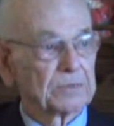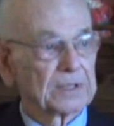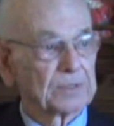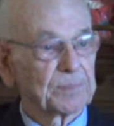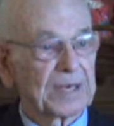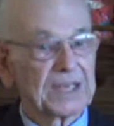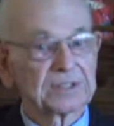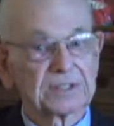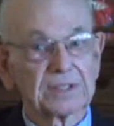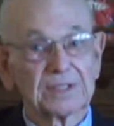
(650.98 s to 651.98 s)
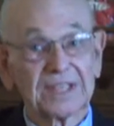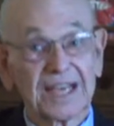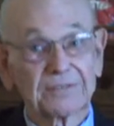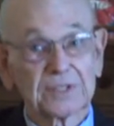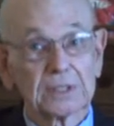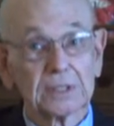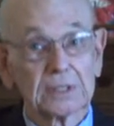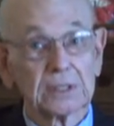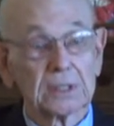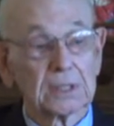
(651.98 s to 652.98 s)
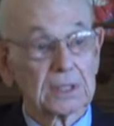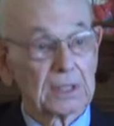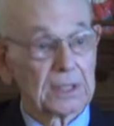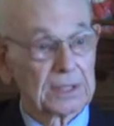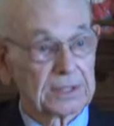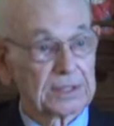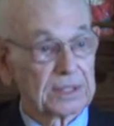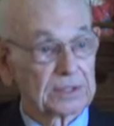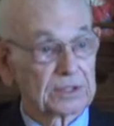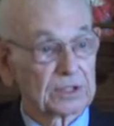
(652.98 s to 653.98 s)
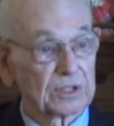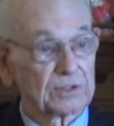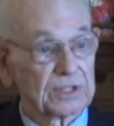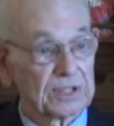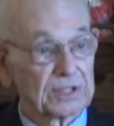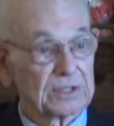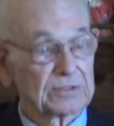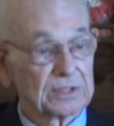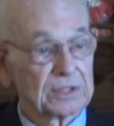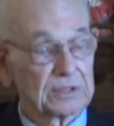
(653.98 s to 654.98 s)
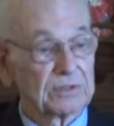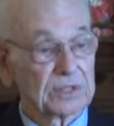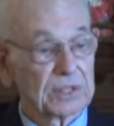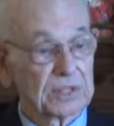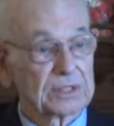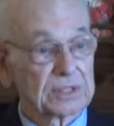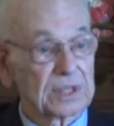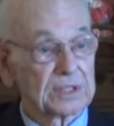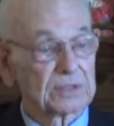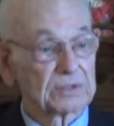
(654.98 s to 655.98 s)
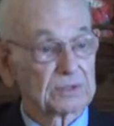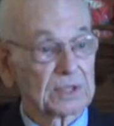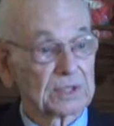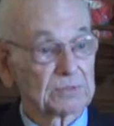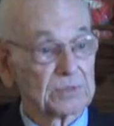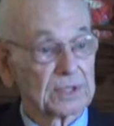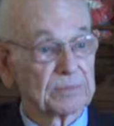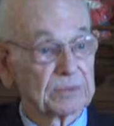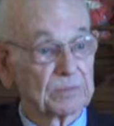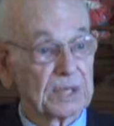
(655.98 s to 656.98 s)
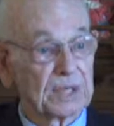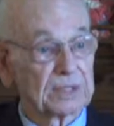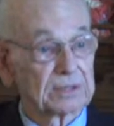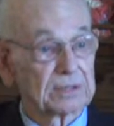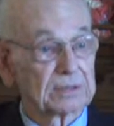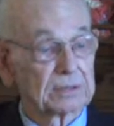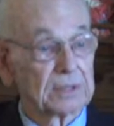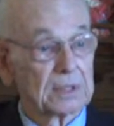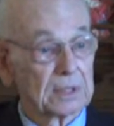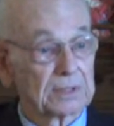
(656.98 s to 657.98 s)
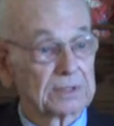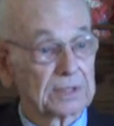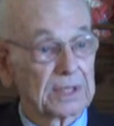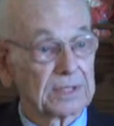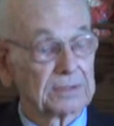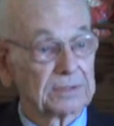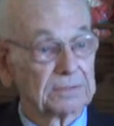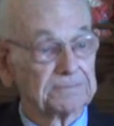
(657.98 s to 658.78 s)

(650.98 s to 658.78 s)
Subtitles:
when they passed NAFTA, it killed the clothing industry in the United States, as well as Bremen, Winder, and other towns.